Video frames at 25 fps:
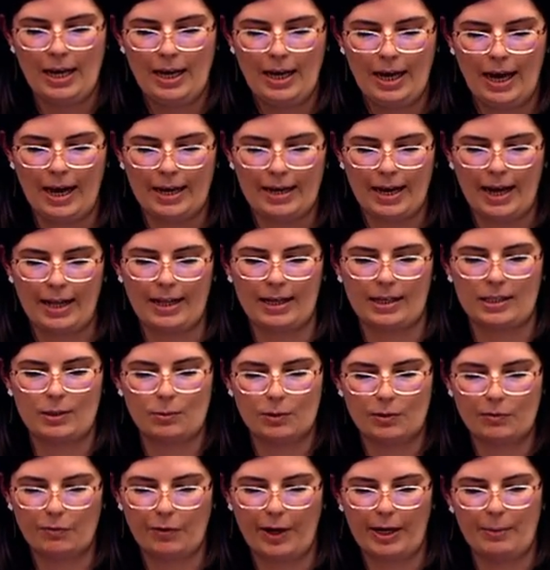And Alex
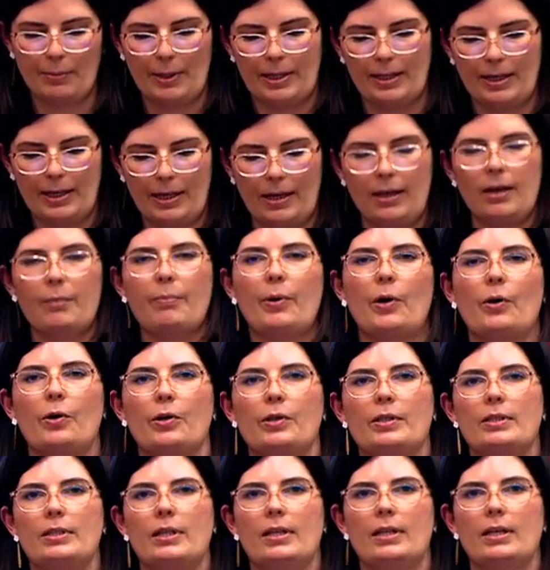was vehemently
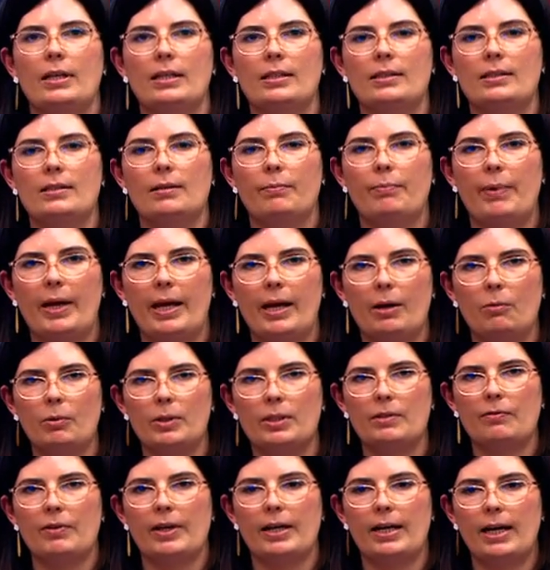opposed to this. The bear was
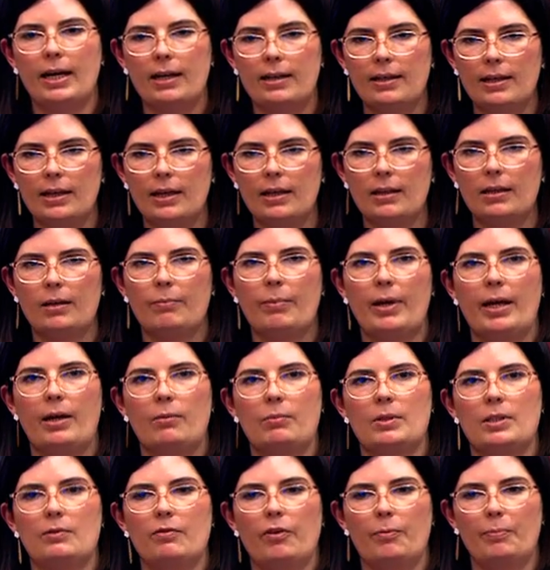for cuddling, the bear
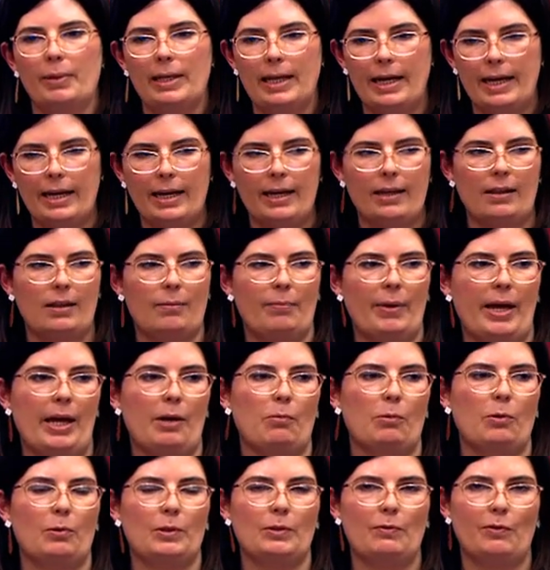was for playing, the bear
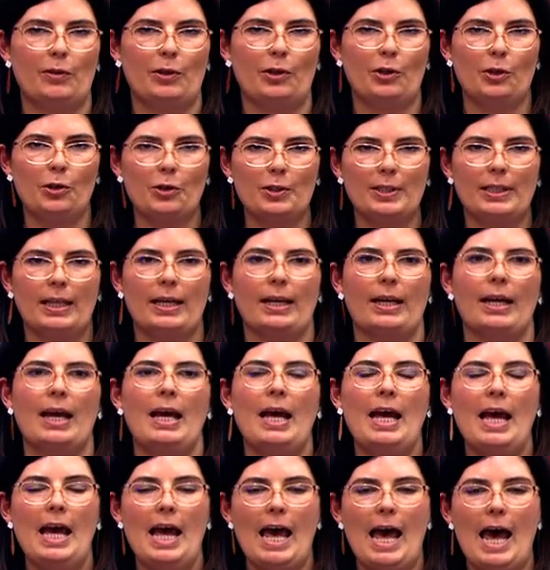was for using,
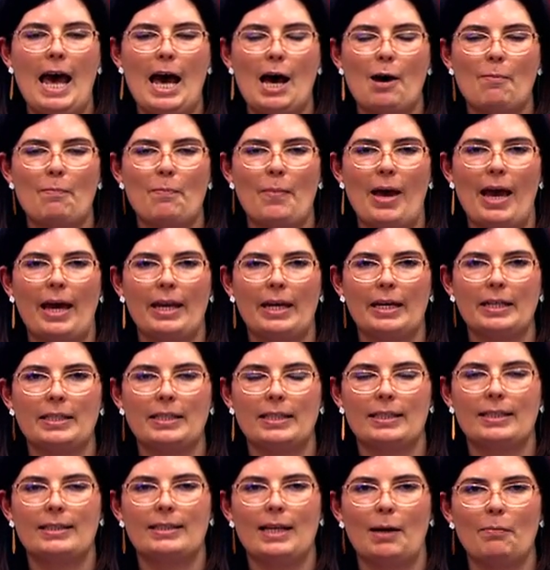and it
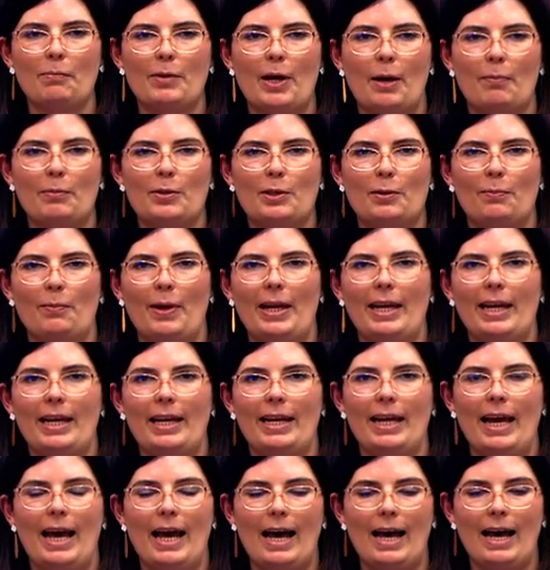just summed up to
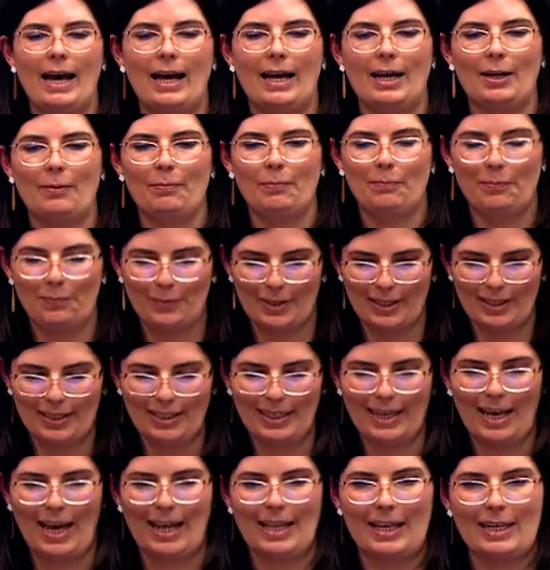me
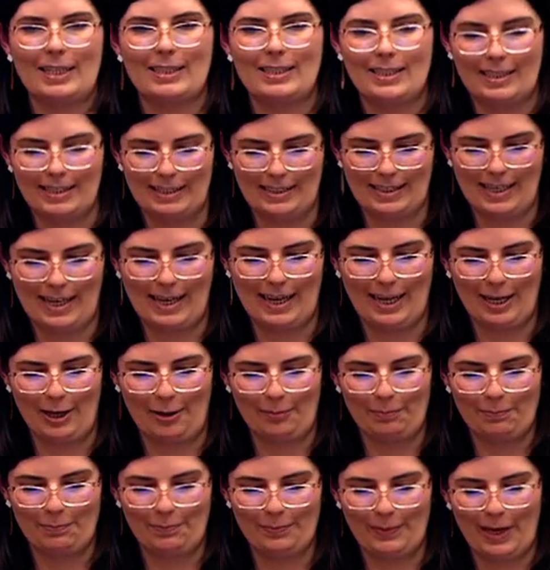Alex's, a
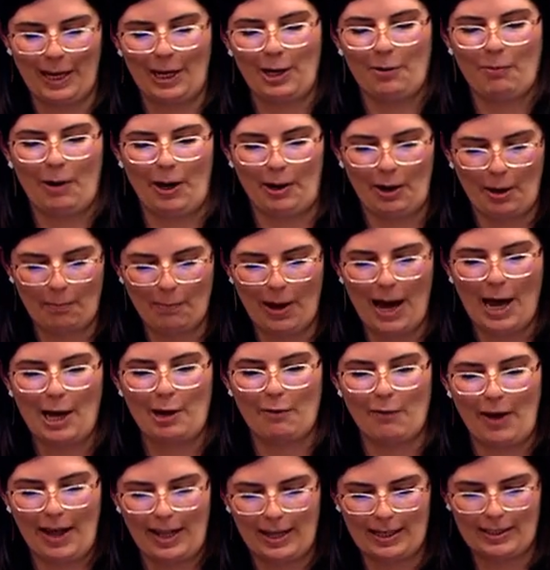part of
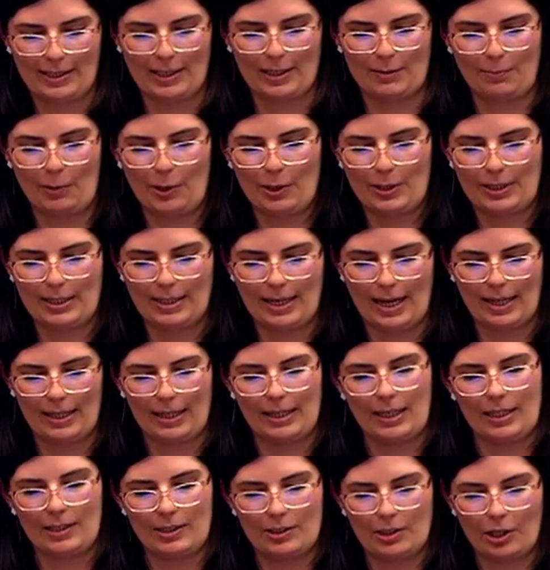Alex's
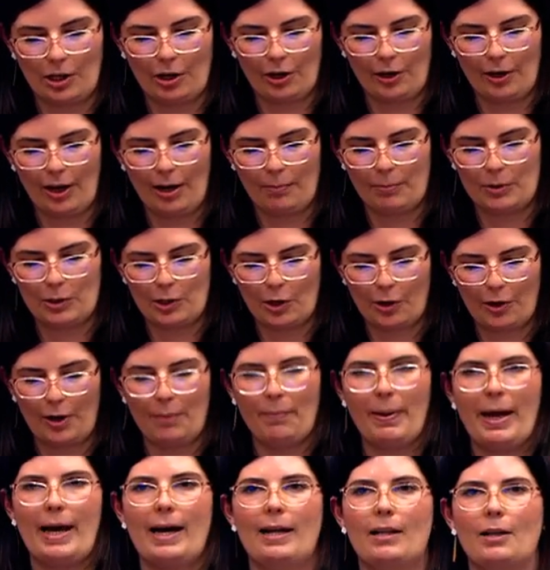personality. So I'm sorry,
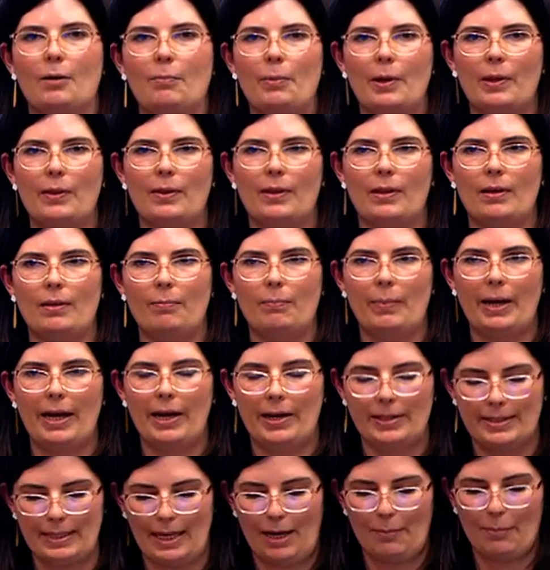Paola, but the bear
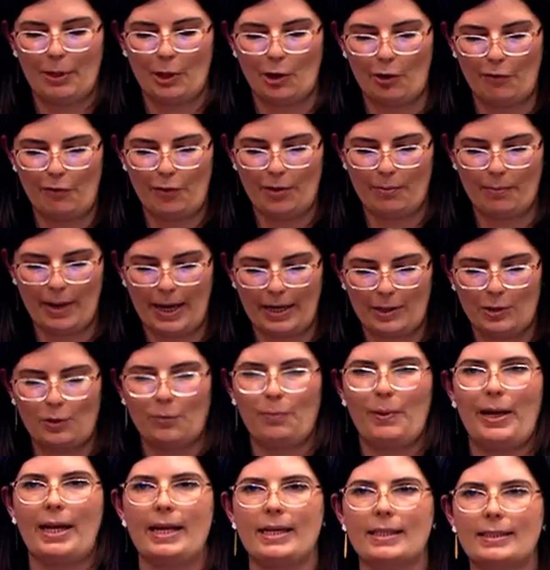is coming off the
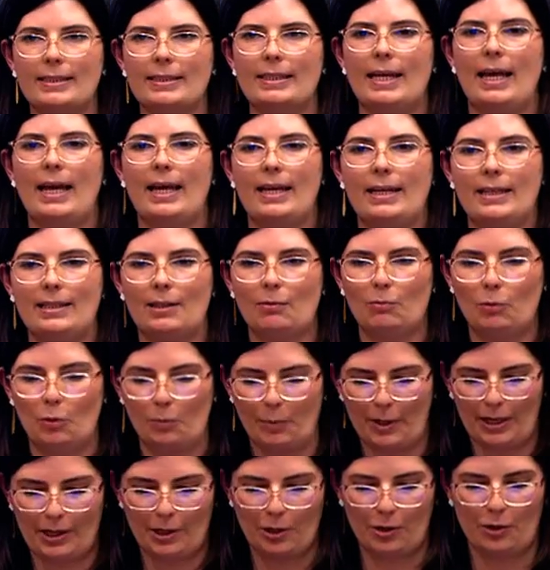mantelpiece and it will
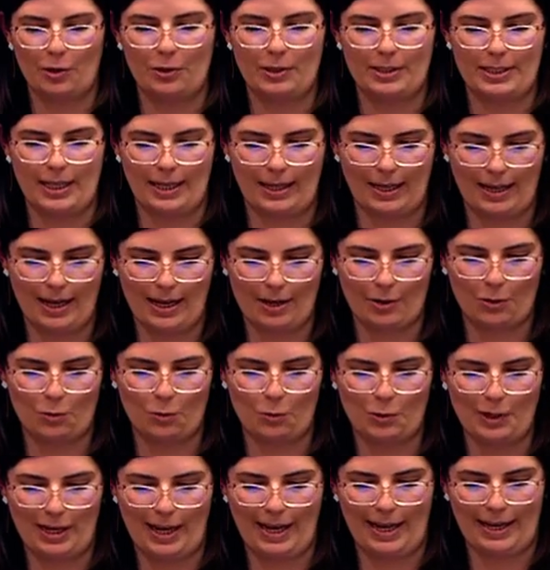be used and
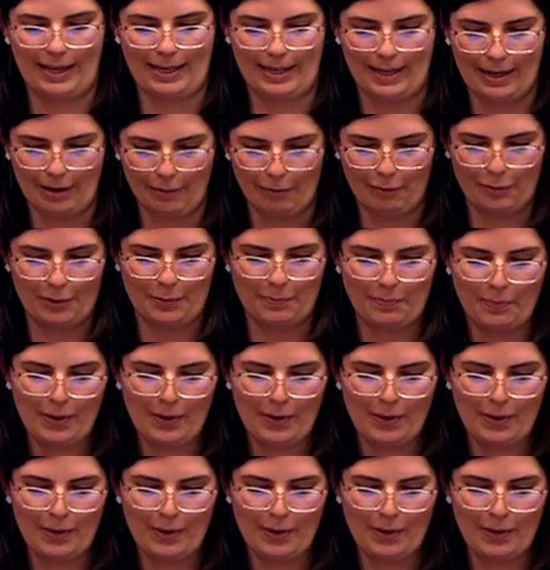cuddled and loved.